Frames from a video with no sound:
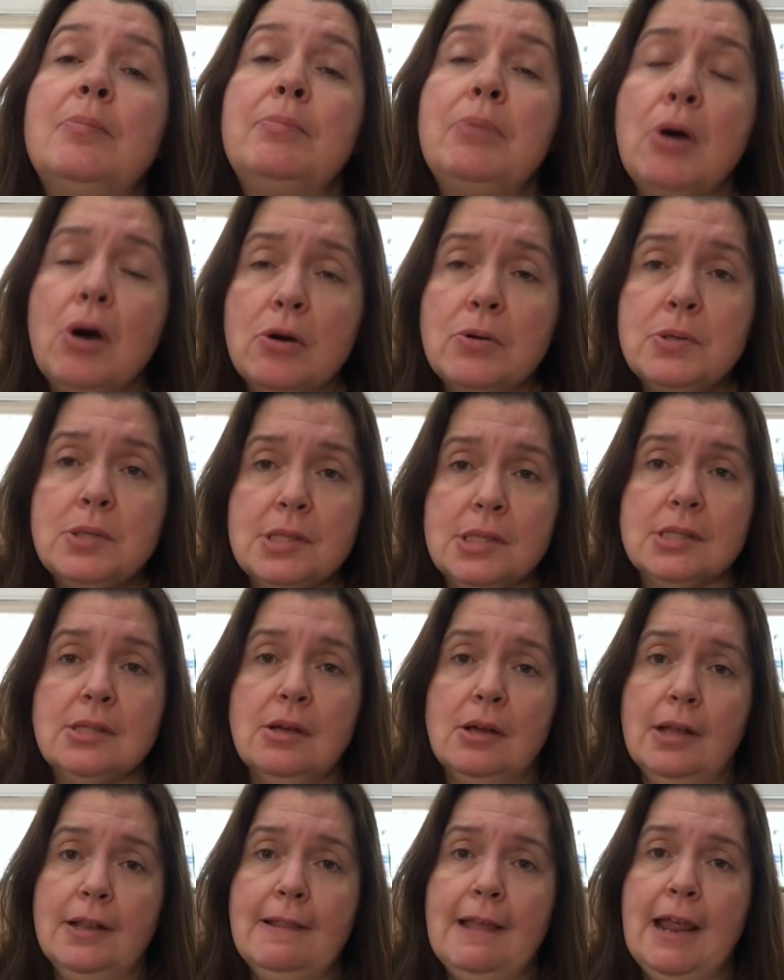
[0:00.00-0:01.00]
posts
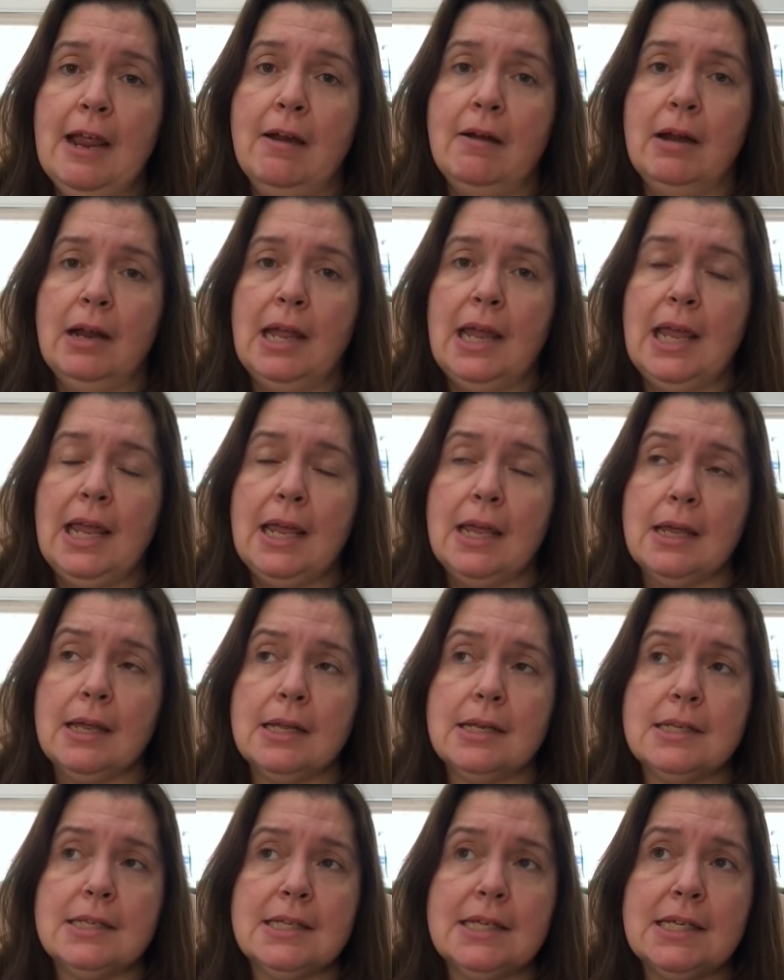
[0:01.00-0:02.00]
on there,
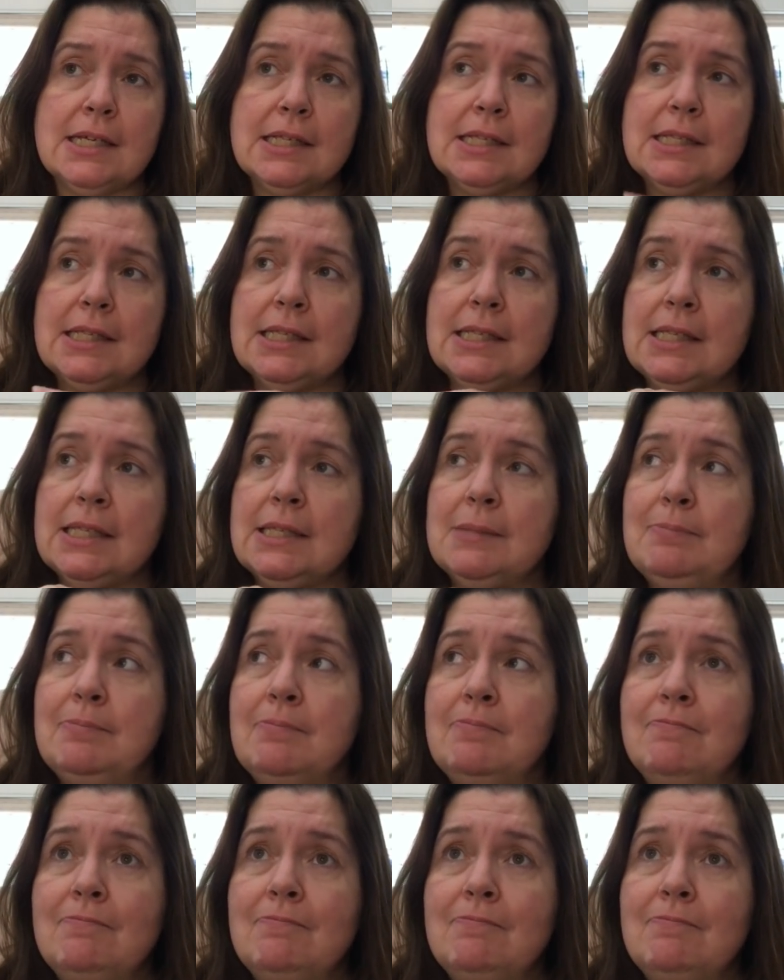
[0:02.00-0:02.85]
and it's